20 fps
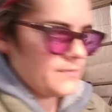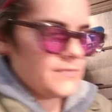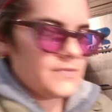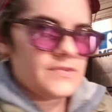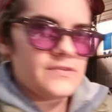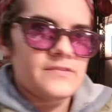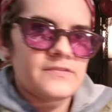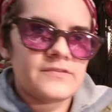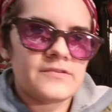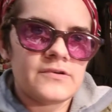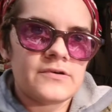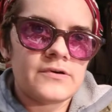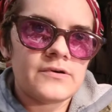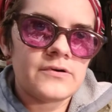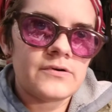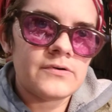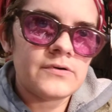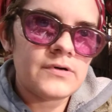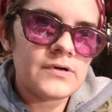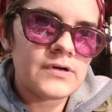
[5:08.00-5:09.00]

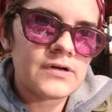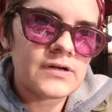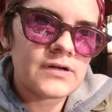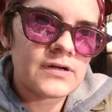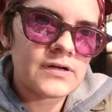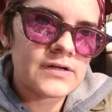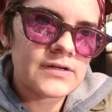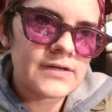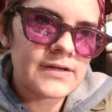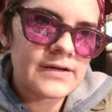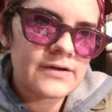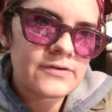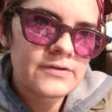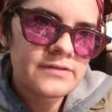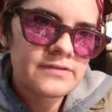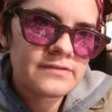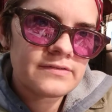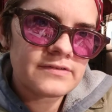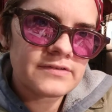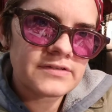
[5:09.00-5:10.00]
So now
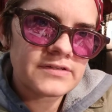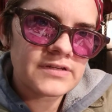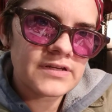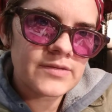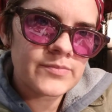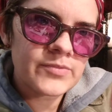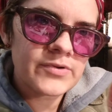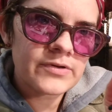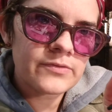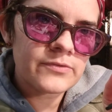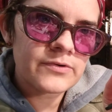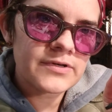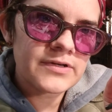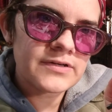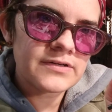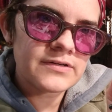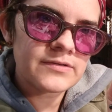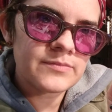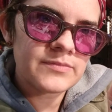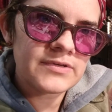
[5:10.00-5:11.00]
it's the shape I want
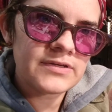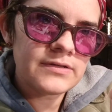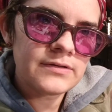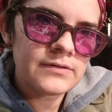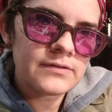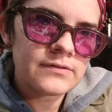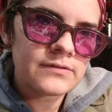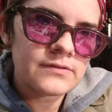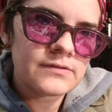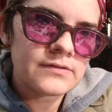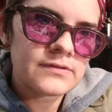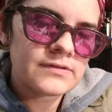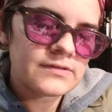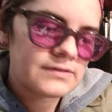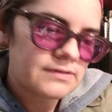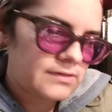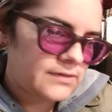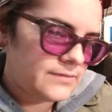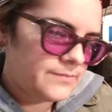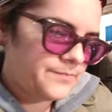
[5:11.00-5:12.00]
it to be.
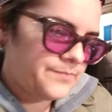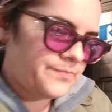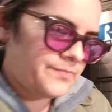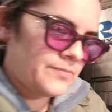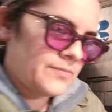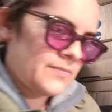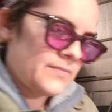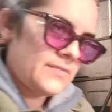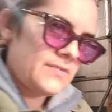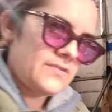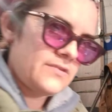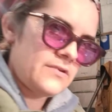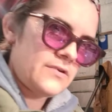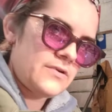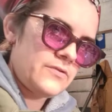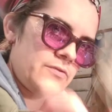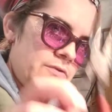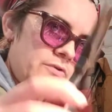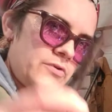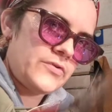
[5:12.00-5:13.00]
See? So I
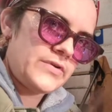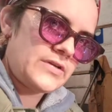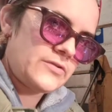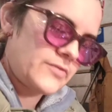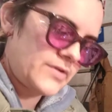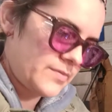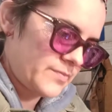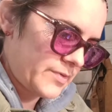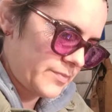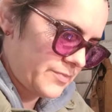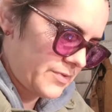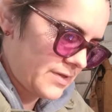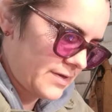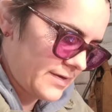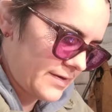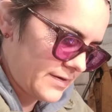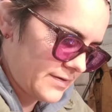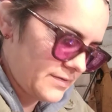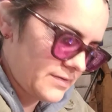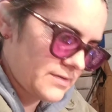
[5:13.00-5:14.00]
real quick take my
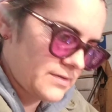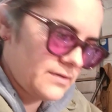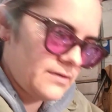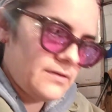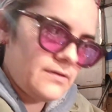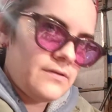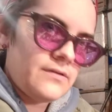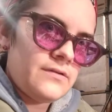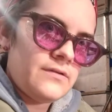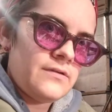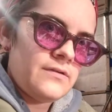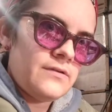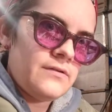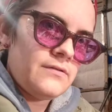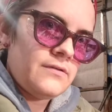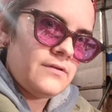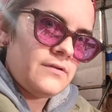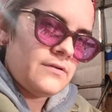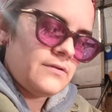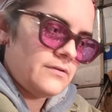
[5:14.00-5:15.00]
pliers,
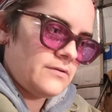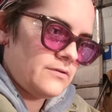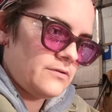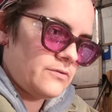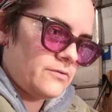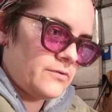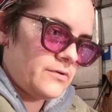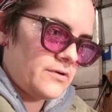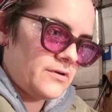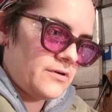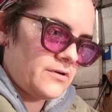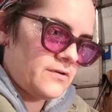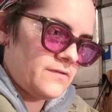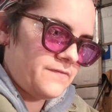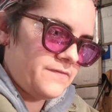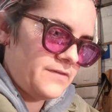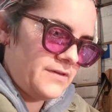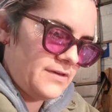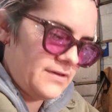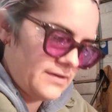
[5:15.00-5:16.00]
torque off
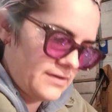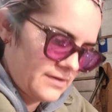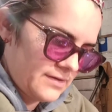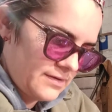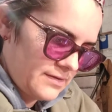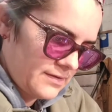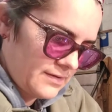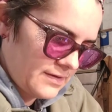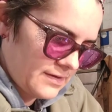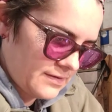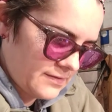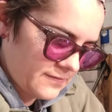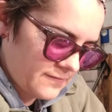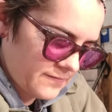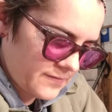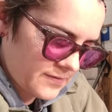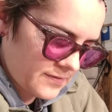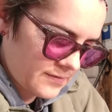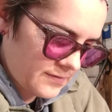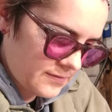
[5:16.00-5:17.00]
the end of
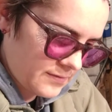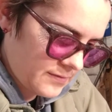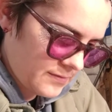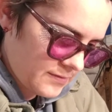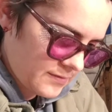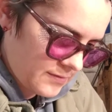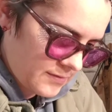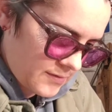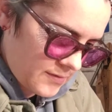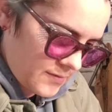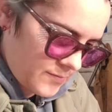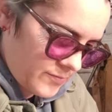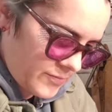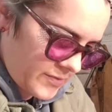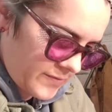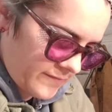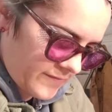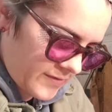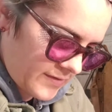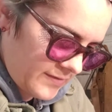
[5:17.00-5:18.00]
the
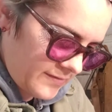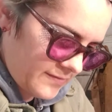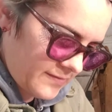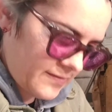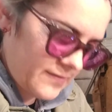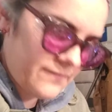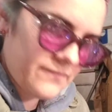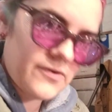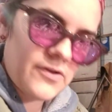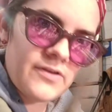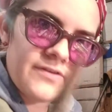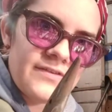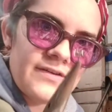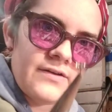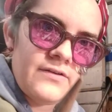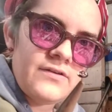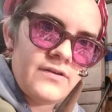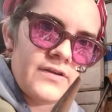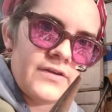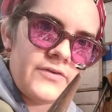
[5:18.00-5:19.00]
pin vise. It falls
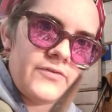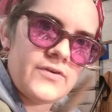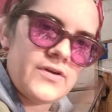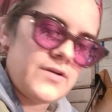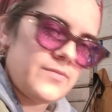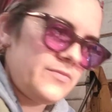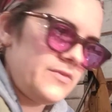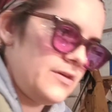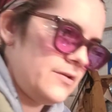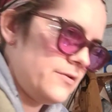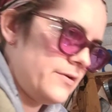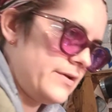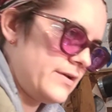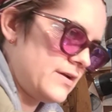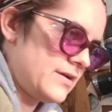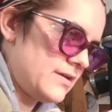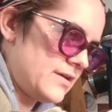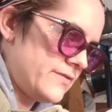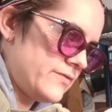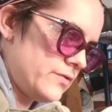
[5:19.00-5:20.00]
out. I grab the earring.
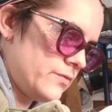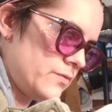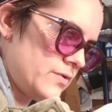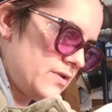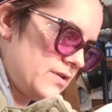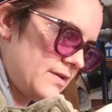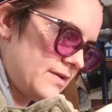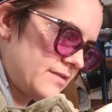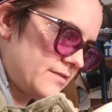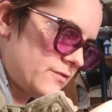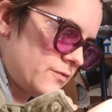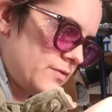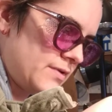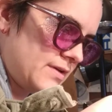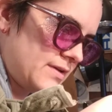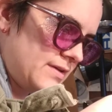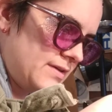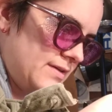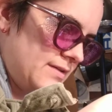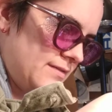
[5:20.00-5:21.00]
I give it one last quick
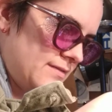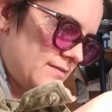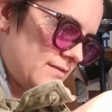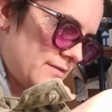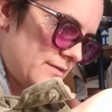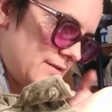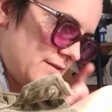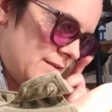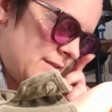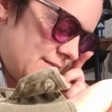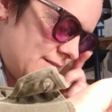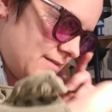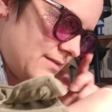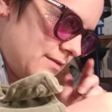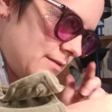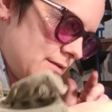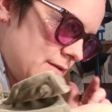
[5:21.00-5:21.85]
heat so that it doesn't